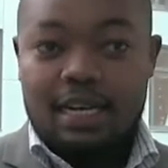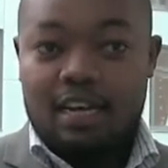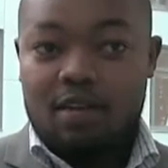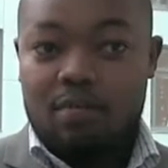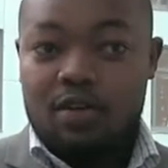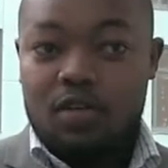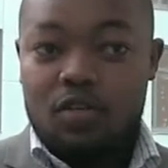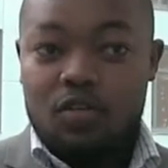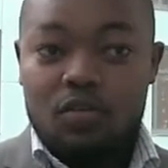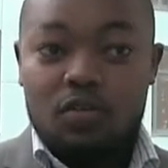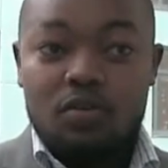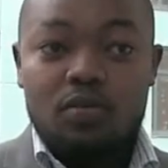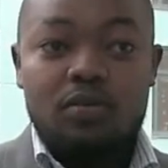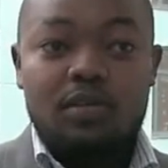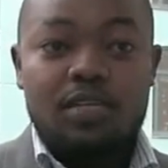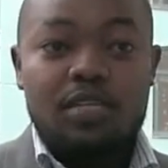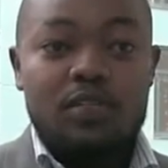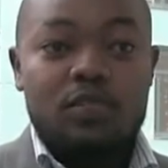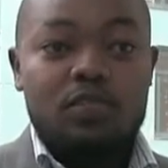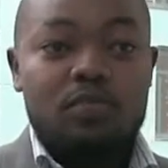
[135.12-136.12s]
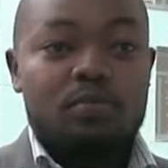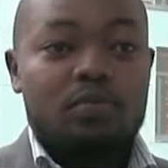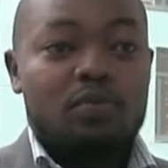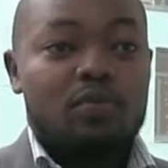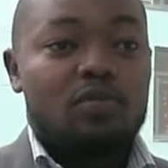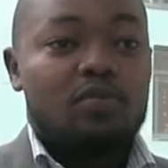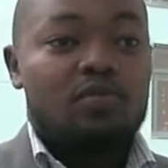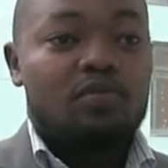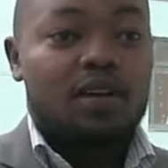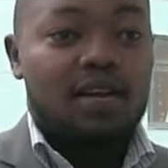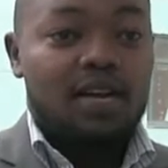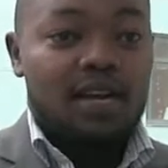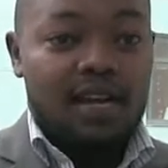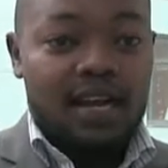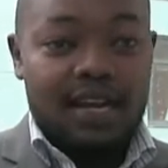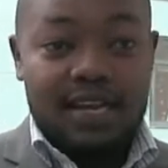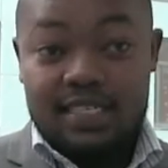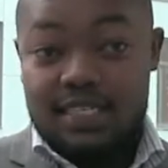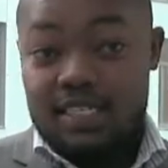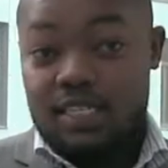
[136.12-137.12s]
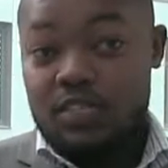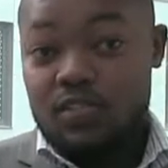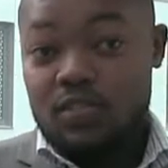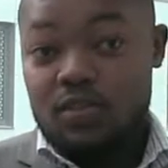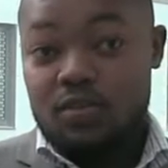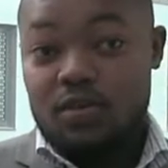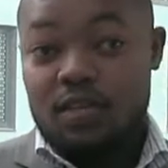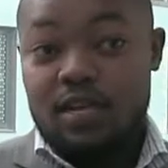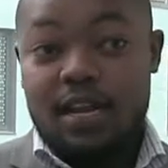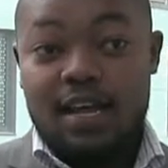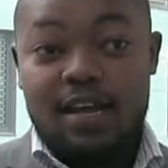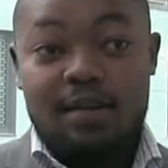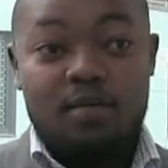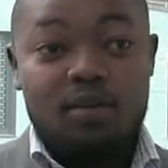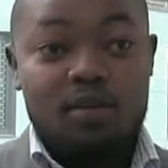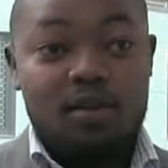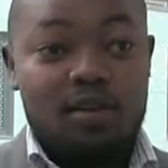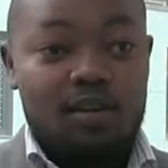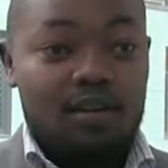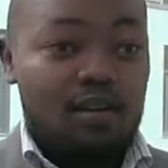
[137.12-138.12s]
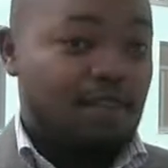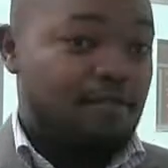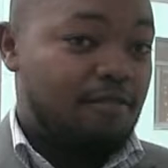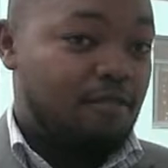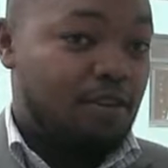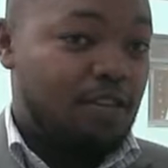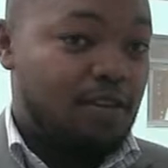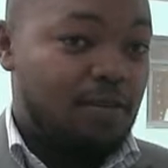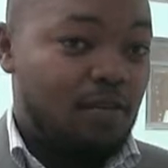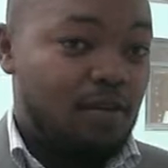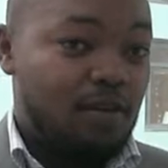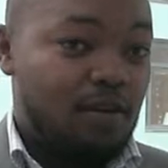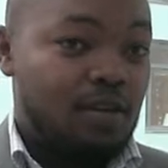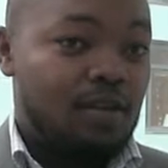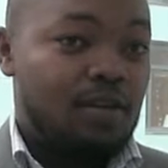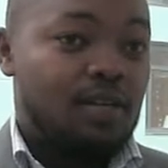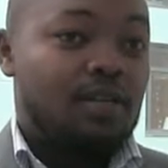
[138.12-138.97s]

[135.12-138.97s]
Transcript: Number two is to improve access to reliable, affordable,